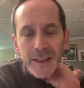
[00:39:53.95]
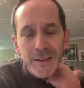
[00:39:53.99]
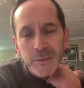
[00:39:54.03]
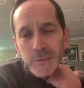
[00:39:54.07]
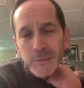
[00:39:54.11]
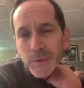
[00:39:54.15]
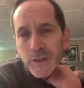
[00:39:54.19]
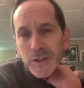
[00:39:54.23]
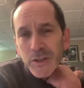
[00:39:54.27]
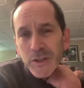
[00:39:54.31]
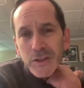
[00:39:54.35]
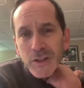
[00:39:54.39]

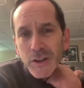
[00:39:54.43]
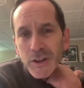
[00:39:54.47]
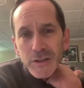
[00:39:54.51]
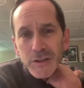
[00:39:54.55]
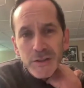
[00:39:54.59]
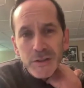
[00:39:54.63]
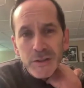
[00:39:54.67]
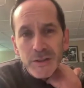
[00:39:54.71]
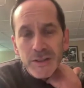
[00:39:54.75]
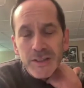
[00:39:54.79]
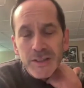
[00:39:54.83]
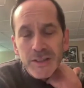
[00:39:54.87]
And which is
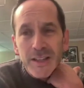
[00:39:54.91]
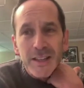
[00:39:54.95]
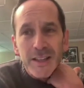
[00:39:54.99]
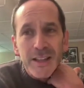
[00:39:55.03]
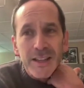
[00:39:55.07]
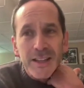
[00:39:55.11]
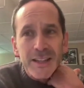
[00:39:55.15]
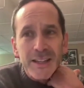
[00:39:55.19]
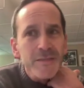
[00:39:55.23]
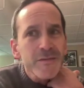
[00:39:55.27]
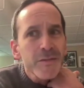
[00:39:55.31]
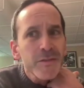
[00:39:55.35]
also to say
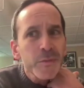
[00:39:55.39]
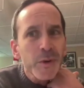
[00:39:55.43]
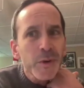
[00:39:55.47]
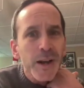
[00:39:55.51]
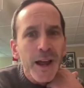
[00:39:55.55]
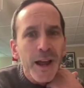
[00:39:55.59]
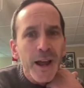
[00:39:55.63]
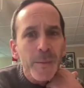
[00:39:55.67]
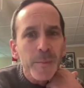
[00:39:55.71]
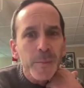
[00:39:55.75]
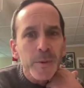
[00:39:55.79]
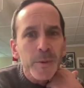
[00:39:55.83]
that even
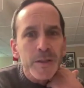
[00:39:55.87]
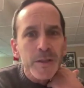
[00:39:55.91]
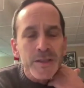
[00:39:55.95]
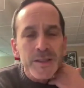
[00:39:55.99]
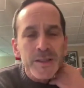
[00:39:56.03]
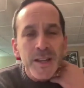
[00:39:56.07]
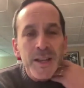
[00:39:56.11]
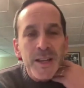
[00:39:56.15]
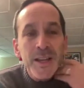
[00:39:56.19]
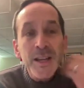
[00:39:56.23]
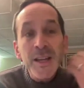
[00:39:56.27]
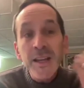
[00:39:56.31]
what
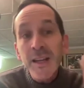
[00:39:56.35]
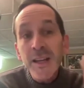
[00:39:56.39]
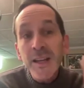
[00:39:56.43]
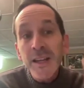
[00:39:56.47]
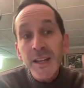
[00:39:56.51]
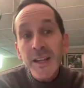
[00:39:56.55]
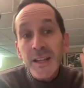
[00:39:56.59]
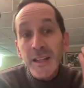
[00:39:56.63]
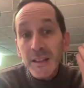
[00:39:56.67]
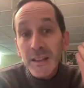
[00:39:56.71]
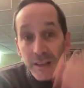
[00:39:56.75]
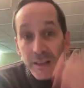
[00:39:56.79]
happens
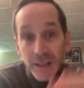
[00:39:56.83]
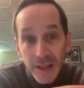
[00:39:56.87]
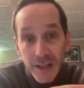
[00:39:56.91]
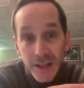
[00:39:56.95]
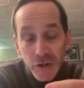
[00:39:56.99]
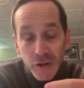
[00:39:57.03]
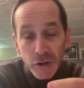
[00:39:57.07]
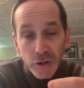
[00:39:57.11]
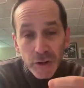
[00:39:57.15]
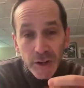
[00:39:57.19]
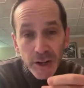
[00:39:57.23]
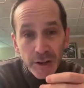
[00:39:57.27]
in
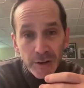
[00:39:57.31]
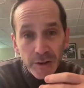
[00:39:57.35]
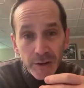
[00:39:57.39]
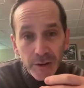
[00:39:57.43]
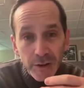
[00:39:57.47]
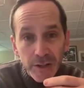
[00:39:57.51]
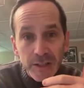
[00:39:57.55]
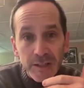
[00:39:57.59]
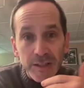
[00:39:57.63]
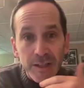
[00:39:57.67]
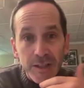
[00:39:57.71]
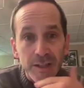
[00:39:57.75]
Letcher
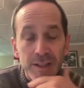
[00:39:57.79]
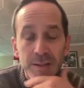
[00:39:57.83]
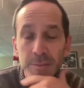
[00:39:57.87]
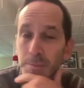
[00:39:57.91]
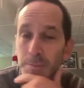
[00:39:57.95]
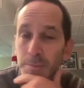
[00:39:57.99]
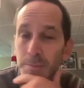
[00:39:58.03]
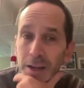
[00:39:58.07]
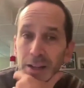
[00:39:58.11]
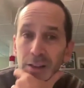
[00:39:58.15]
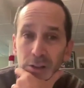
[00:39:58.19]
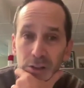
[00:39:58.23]
County, Kentucky,
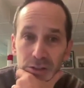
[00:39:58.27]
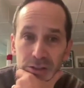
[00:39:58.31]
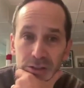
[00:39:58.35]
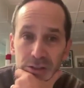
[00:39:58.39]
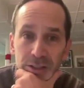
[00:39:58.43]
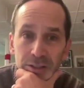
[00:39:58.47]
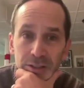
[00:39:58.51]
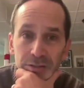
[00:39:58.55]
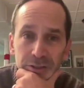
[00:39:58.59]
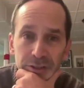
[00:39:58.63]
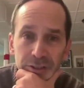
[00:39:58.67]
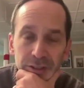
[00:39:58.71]
might look
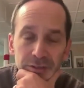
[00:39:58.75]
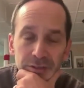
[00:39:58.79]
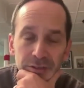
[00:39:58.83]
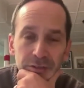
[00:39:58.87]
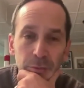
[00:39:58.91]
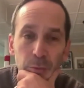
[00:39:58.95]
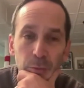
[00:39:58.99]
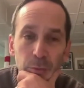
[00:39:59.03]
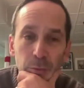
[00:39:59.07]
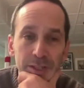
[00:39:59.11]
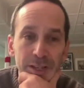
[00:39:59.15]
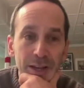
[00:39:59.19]
differently
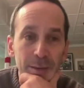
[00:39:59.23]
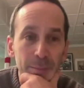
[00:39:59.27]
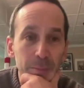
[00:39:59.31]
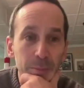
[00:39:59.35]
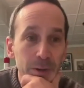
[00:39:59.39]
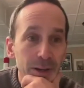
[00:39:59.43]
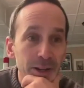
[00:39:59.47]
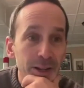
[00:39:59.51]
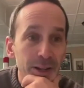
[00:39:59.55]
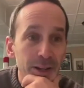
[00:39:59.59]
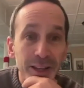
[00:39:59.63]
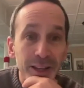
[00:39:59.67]
from what's
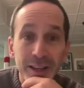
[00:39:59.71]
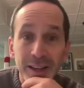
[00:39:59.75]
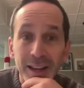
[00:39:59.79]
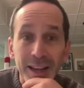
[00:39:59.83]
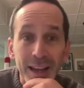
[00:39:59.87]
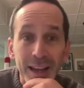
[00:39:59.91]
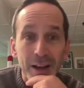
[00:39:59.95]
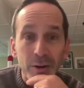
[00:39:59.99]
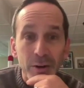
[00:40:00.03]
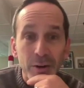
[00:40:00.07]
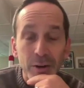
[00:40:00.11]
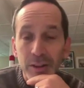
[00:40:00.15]
happening a
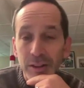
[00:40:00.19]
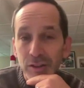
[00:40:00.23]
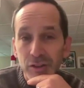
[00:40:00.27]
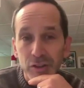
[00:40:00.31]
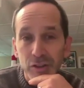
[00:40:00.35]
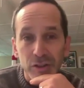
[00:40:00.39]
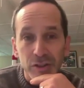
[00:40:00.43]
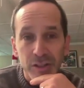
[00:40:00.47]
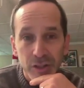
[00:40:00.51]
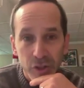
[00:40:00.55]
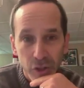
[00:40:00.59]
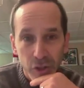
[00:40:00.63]
county
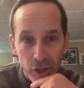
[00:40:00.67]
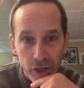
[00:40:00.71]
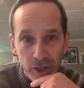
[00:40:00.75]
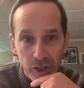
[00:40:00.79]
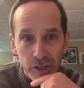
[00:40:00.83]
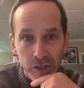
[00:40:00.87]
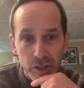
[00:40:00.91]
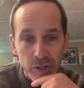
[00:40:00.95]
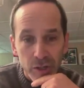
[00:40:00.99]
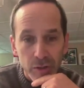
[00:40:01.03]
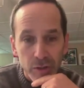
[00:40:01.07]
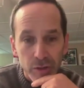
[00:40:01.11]
that's just
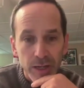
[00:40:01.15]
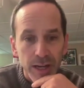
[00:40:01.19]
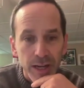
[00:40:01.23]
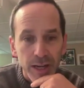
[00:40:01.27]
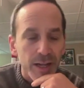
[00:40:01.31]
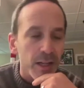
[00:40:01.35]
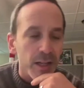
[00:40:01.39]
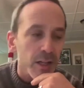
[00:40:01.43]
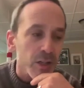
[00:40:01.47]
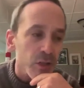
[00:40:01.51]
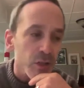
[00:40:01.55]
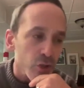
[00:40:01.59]
adjacent to it.
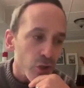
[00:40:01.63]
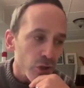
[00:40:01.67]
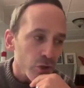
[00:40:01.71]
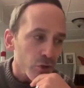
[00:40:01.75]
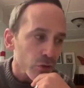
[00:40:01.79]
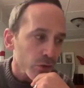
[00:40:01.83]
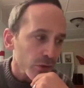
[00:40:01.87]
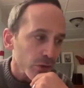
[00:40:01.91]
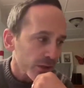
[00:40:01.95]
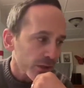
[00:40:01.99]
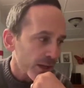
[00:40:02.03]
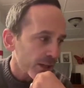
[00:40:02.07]
And
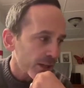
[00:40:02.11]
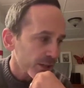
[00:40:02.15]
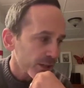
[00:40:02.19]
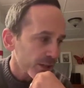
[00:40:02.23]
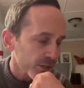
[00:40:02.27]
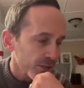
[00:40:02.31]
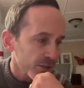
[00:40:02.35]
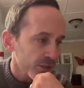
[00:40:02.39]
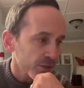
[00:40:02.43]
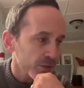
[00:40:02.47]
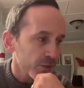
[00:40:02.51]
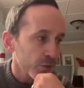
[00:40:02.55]
conjunctural
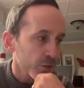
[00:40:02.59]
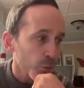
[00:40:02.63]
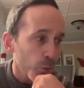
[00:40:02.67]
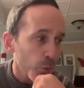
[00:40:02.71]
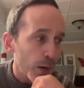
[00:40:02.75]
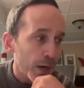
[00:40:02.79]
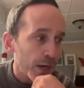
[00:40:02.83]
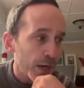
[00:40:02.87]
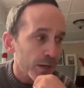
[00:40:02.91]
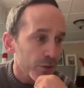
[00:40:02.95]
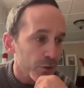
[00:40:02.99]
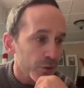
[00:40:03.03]
analysis is a
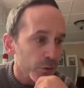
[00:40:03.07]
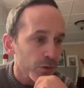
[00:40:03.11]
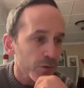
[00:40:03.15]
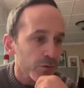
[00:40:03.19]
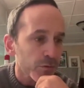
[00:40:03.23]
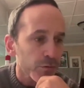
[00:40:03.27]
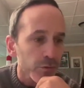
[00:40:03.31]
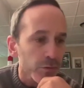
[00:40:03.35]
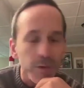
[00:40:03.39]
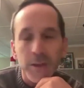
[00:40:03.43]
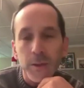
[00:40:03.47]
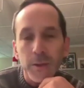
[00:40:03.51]
way to sort
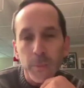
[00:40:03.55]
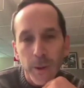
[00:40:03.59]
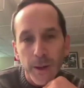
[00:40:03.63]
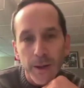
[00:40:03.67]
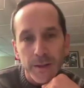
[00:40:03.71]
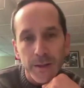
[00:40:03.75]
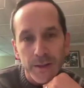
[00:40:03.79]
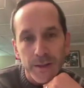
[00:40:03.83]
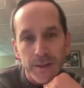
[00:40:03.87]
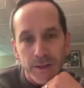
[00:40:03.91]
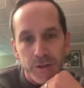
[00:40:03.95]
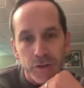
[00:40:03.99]
of really
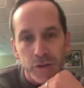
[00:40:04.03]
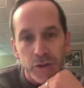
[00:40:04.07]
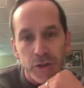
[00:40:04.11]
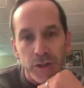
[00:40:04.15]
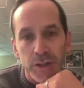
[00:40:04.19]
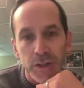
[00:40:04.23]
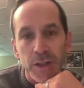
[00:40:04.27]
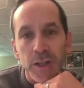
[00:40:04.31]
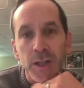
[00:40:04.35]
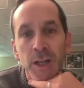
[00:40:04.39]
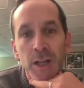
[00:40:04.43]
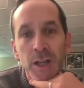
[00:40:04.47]
pay
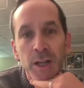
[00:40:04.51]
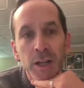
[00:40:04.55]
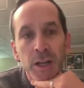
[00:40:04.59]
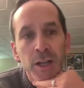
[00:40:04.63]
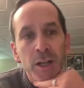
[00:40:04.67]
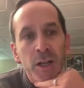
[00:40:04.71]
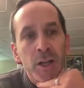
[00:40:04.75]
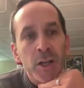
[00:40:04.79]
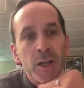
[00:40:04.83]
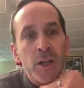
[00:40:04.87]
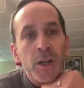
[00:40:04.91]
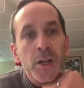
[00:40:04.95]
attention
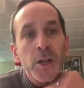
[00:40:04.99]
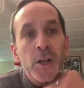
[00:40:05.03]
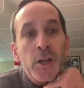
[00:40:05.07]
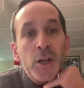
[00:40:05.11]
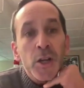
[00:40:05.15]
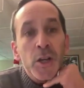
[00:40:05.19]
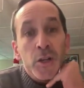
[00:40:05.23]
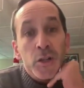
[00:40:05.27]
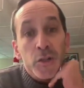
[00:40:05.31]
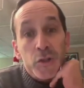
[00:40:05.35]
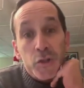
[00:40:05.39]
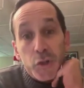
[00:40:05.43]

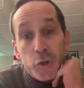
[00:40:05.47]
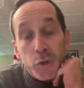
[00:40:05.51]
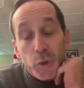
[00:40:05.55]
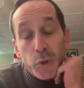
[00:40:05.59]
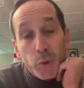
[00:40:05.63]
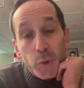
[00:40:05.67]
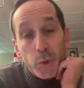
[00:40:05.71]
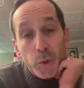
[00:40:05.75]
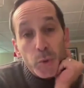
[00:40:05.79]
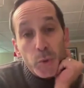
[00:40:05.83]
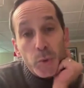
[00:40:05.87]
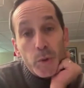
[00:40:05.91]

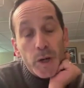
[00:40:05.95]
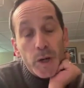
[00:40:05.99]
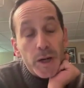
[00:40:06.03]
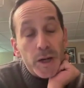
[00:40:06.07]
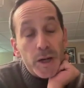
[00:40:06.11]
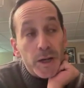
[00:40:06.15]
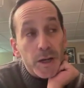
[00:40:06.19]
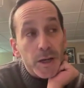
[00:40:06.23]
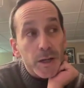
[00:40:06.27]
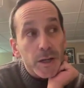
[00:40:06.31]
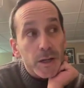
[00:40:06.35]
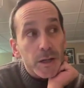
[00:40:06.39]
to
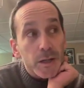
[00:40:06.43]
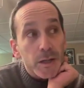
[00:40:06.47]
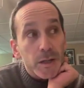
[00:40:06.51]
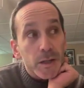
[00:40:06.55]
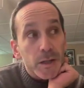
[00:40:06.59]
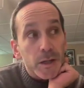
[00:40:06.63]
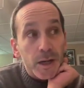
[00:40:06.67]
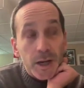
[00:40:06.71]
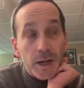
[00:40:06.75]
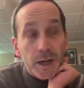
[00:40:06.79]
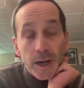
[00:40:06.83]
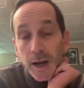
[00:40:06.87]

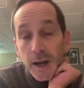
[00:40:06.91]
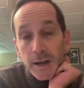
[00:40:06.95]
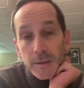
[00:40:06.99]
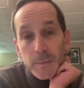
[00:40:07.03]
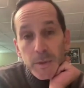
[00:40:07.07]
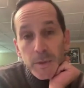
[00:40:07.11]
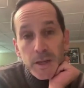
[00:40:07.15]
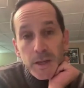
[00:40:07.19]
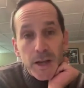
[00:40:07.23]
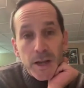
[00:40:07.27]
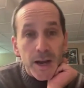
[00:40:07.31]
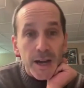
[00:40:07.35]

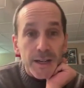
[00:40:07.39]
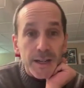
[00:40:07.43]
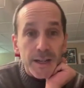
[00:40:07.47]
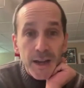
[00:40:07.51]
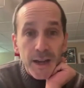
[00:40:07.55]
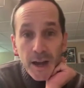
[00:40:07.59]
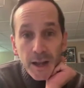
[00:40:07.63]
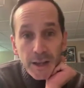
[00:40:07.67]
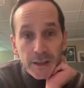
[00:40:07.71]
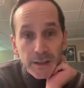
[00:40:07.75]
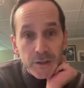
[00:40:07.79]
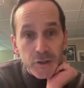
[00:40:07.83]
economy,
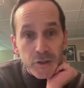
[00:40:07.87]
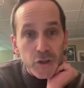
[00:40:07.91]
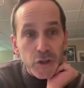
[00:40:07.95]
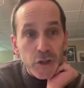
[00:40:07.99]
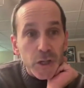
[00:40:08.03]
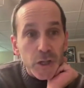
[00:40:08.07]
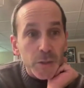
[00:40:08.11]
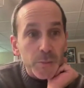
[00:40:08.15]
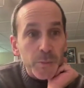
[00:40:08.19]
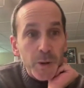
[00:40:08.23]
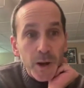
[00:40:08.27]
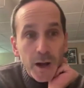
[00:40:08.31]

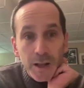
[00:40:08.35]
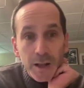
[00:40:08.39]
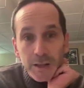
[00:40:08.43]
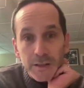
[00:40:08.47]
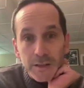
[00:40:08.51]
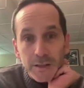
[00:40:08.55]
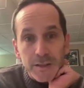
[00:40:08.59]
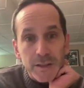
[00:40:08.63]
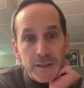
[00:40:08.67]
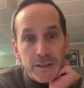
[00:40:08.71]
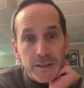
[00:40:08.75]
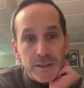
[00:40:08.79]
ideology,
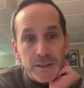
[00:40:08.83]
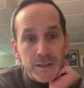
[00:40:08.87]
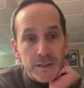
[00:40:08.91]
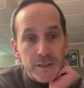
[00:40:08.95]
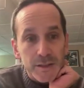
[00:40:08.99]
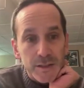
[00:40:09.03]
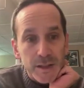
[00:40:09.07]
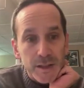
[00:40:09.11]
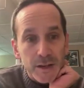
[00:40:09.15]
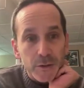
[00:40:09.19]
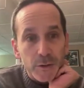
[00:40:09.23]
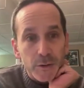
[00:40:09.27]
politics,
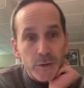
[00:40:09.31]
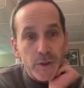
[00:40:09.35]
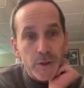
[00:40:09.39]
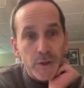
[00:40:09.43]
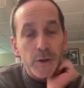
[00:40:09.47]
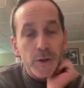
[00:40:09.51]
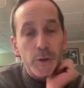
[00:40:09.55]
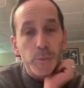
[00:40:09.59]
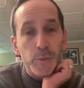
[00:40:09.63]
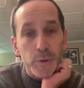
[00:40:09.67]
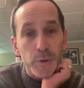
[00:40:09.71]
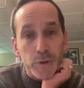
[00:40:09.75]
et cetera,
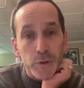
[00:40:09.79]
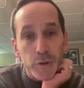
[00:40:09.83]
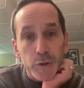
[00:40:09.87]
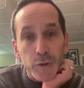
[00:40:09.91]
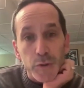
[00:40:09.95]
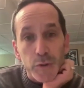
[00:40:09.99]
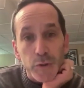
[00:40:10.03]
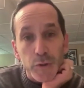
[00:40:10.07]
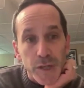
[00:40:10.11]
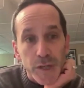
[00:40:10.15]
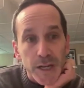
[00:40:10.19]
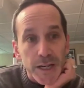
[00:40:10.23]
that are
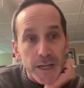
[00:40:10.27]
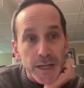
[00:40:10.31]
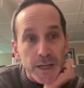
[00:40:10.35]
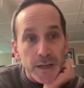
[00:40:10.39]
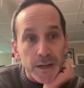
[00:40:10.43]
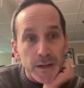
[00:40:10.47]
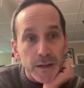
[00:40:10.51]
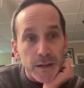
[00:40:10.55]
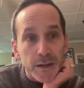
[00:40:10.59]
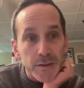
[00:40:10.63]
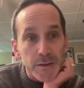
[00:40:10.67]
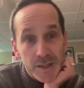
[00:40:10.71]

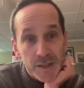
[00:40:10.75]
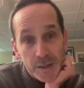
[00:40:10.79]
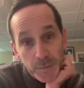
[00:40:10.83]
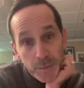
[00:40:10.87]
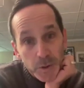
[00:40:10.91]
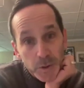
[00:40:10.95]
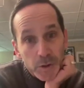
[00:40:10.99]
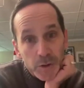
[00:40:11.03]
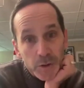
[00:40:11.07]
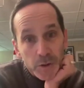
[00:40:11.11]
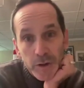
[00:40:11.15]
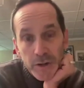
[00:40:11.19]
producing
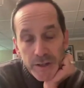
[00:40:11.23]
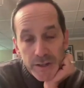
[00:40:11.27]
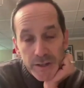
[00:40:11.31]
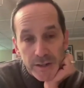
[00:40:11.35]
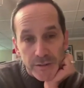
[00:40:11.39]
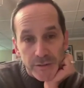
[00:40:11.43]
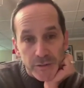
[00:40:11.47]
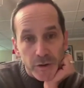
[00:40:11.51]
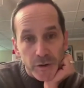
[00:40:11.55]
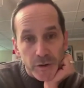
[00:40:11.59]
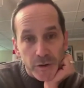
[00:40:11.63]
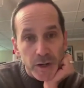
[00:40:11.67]
similar and
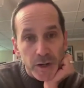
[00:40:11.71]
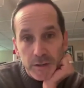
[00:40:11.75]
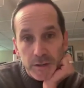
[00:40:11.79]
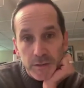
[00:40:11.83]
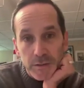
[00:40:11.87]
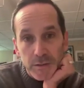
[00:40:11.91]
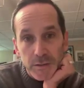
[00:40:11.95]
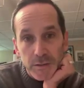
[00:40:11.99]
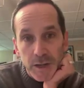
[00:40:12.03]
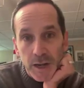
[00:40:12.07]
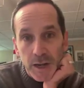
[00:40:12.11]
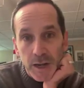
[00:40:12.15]
different
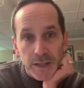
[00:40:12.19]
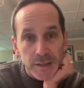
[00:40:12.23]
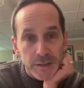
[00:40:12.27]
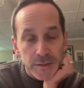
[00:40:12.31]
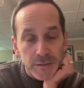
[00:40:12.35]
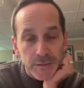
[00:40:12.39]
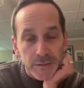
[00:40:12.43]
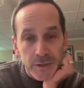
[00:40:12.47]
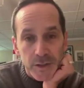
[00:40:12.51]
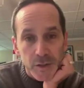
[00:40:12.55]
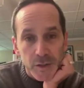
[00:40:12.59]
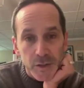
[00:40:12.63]

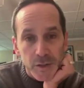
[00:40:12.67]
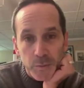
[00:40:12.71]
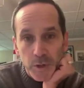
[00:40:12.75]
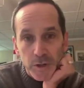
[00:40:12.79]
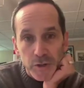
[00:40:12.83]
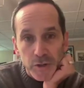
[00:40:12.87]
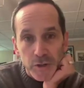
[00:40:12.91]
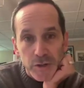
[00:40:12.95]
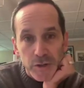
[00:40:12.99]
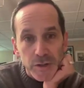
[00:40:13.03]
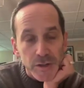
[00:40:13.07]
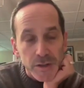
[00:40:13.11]
kinds of
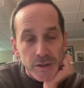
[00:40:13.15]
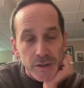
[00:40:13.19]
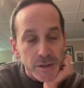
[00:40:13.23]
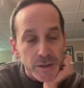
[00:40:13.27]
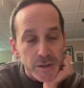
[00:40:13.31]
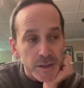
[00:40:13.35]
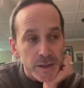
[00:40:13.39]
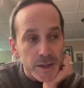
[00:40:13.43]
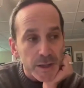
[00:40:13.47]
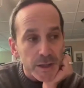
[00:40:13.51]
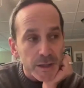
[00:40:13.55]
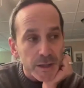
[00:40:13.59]

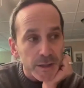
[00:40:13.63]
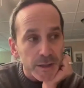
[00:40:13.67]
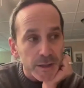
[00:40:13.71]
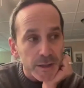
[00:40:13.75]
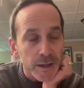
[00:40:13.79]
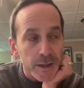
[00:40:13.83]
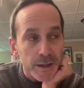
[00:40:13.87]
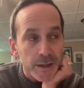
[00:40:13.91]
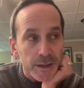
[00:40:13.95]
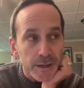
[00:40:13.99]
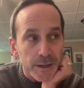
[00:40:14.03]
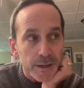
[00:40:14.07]
expressions
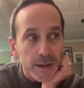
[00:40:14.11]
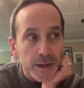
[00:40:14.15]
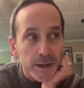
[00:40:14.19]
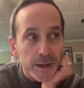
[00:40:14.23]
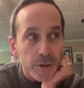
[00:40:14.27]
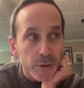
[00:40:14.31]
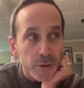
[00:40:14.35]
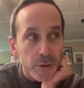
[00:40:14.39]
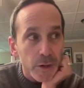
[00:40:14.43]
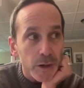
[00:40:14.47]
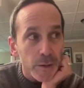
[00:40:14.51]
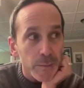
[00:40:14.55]
and
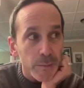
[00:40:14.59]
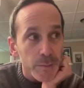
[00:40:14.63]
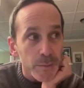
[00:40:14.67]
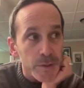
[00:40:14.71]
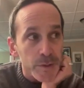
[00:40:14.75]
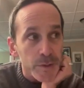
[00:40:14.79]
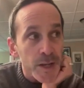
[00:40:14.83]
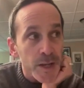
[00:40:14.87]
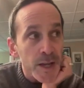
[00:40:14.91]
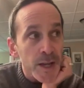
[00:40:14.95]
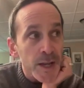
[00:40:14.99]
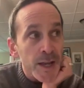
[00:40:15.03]

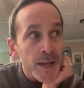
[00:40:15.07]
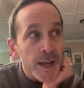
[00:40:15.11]
outcomes.